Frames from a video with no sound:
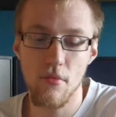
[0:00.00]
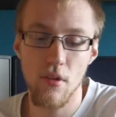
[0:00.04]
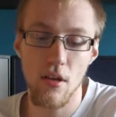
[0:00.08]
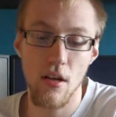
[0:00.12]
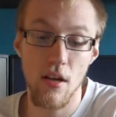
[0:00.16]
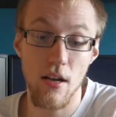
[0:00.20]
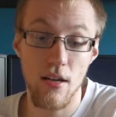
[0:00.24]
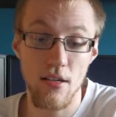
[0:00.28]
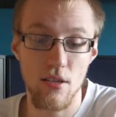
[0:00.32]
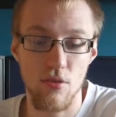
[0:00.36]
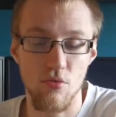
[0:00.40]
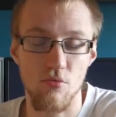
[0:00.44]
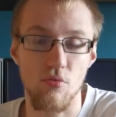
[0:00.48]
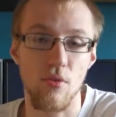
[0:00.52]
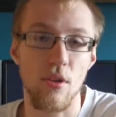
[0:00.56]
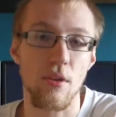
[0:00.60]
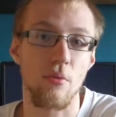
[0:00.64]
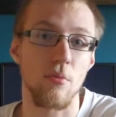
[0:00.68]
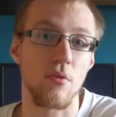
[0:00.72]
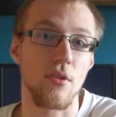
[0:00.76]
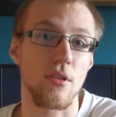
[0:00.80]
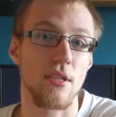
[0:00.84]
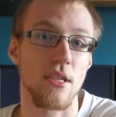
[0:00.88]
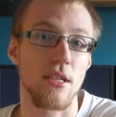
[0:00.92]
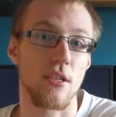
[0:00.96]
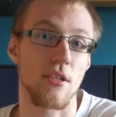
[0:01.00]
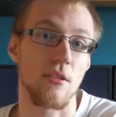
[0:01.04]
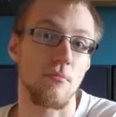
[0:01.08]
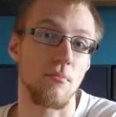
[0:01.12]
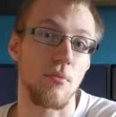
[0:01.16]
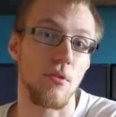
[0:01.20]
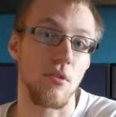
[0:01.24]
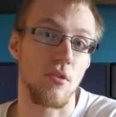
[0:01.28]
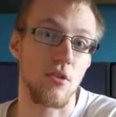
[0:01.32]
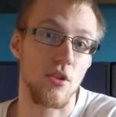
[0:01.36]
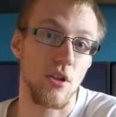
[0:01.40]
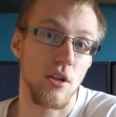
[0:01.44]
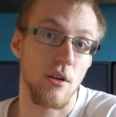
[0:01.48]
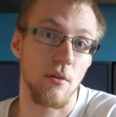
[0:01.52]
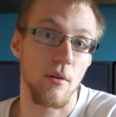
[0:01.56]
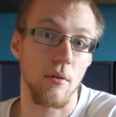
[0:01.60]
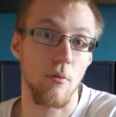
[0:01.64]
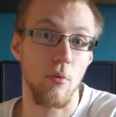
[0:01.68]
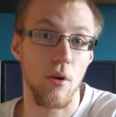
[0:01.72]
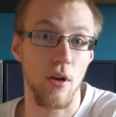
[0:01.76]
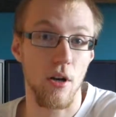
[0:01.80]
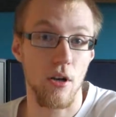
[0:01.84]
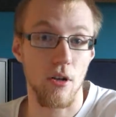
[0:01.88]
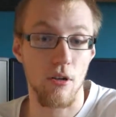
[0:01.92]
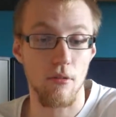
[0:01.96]
Let's just read what it says on the box, shall we?
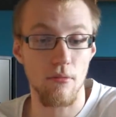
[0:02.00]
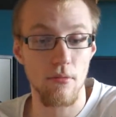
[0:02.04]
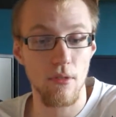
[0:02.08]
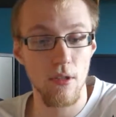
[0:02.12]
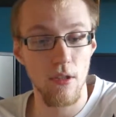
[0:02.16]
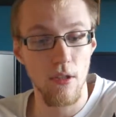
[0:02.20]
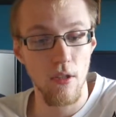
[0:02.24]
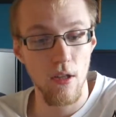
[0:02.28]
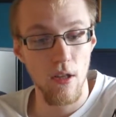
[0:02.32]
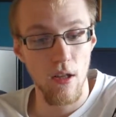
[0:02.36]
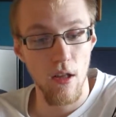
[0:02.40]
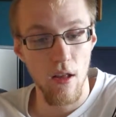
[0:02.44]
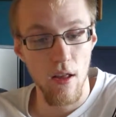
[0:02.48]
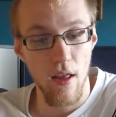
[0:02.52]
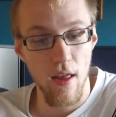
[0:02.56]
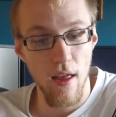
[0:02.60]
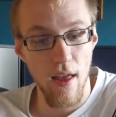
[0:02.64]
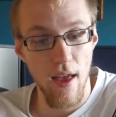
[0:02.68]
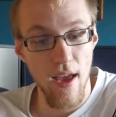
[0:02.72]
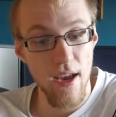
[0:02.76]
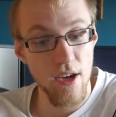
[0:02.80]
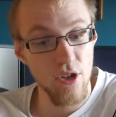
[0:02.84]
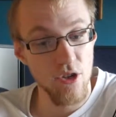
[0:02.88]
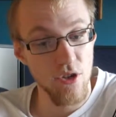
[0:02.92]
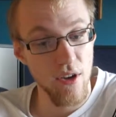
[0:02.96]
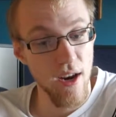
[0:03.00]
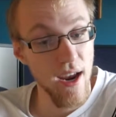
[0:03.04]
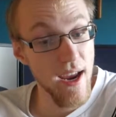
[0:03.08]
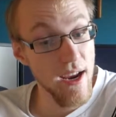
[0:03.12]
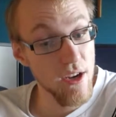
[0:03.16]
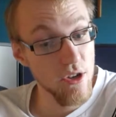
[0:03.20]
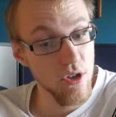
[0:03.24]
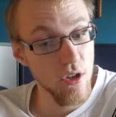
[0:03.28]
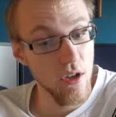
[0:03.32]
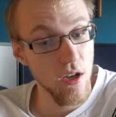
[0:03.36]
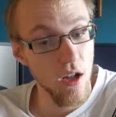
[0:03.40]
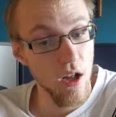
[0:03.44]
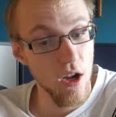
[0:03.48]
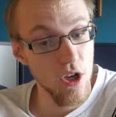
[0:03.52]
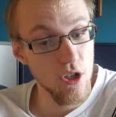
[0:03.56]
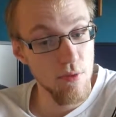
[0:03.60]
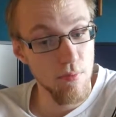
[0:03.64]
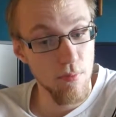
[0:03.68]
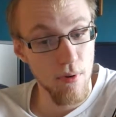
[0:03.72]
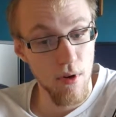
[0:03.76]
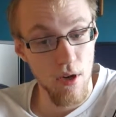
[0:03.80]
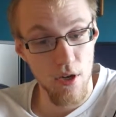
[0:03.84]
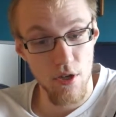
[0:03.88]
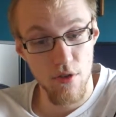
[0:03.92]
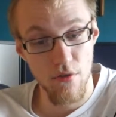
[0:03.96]
Why not? Extra large
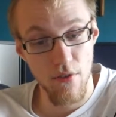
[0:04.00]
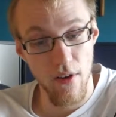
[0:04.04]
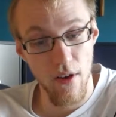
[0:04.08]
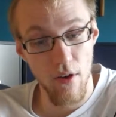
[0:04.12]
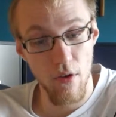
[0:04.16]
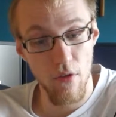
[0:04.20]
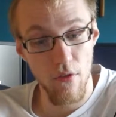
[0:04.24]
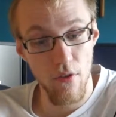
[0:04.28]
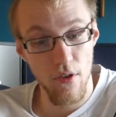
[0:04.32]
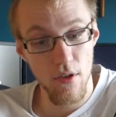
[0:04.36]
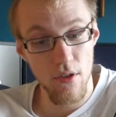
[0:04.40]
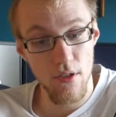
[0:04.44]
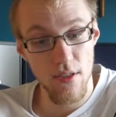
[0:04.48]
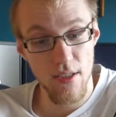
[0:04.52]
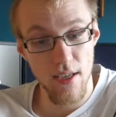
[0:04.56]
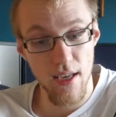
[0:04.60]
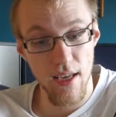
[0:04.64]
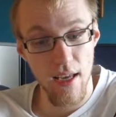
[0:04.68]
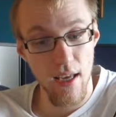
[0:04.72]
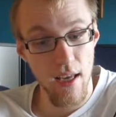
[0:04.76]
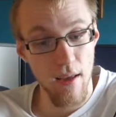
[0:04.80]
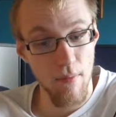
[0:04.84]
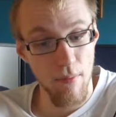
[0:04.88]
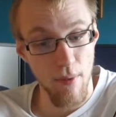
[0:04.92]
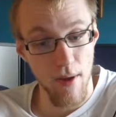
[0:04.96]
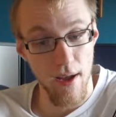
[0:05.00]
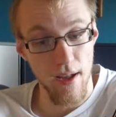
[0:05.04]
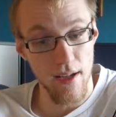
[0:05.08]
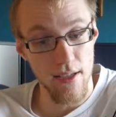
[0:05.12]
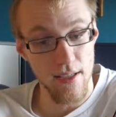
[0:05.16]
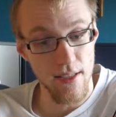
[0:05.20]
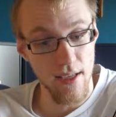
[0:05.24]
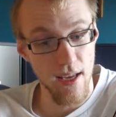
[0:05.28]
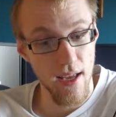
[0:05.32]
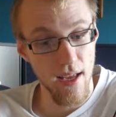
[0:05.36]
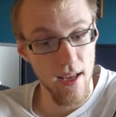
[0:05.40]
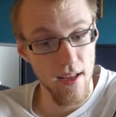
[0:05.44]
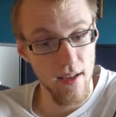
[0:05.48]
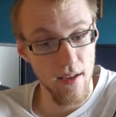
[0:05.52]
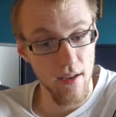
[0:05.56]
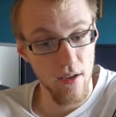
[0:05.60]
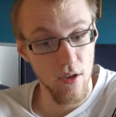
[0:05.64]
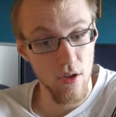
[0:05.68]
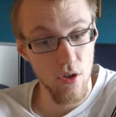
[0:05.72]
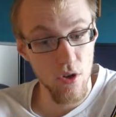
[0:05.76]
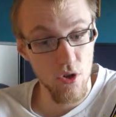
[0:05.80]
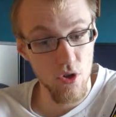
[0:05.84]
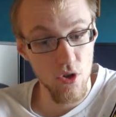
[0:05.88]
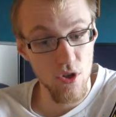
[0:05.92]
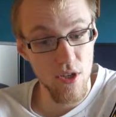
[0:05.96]
plush velvet ear pads and a
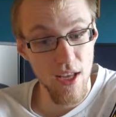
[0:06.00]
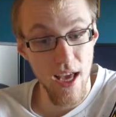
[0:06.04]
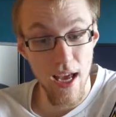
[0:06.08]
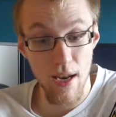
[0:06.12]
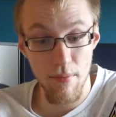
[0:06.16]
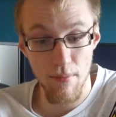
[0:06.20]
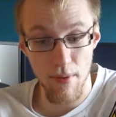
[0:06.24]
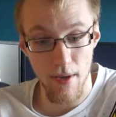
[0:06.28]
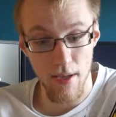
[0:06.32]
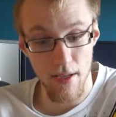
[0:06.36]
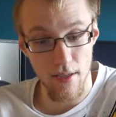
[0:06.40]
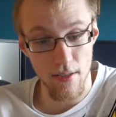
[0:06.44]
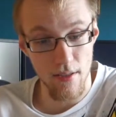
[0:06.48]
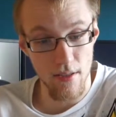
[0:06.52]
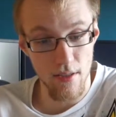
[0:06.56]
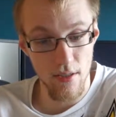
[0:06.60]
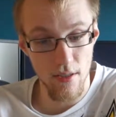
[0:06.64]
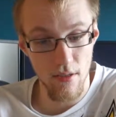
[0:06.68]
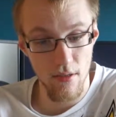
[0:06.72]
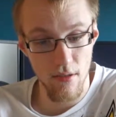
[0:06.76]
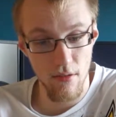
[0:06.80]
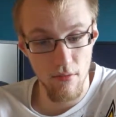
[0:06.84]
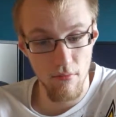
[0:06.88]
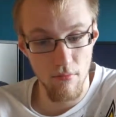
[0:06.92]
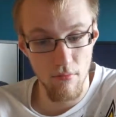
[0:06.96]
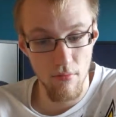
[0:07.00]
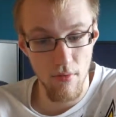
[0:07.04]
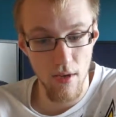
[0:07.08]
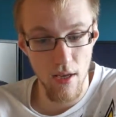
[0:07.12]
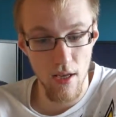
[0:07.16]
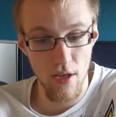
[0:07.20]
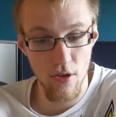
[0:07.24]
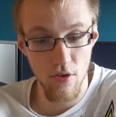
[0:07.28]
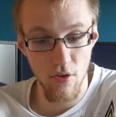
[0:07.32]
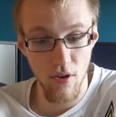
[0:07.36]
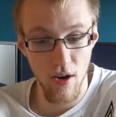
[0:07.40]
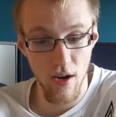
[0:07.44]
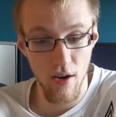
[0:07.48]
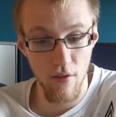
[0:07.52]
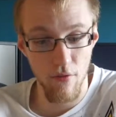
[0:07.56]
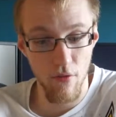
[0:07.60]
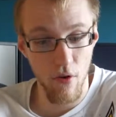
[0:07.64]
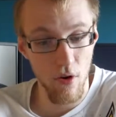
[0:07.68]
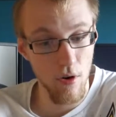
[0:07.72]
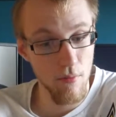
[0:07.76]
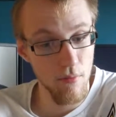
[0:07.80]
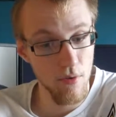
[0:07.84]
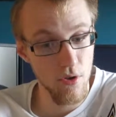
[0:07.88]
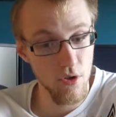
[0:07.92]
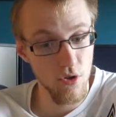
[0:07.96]
cushioned headband. Integrated
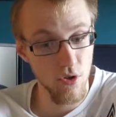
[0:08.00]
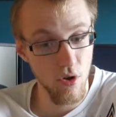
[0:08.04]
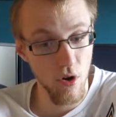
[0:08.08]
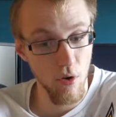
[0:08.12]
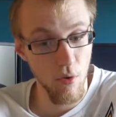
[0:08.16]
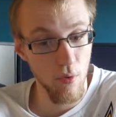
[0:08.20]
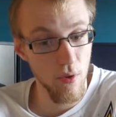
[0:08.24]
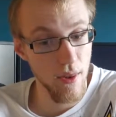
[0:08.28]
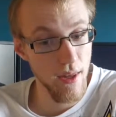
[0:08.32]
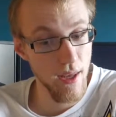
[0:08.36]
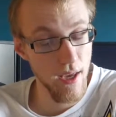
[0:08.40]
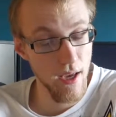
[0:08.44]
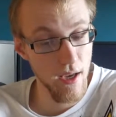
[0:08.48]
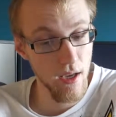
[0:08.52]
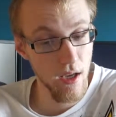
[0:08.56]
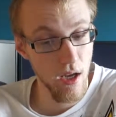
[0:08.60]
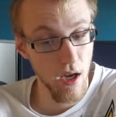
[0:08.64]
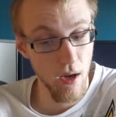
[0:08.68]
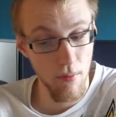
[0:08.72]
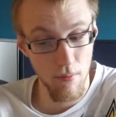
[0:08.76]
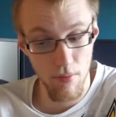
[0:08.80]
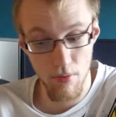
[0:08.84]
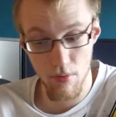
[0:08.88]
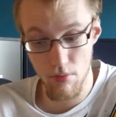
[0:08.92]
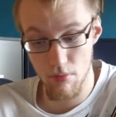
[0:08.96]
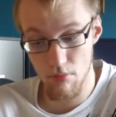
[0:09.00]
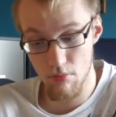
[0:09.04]
volume control on the ear cup.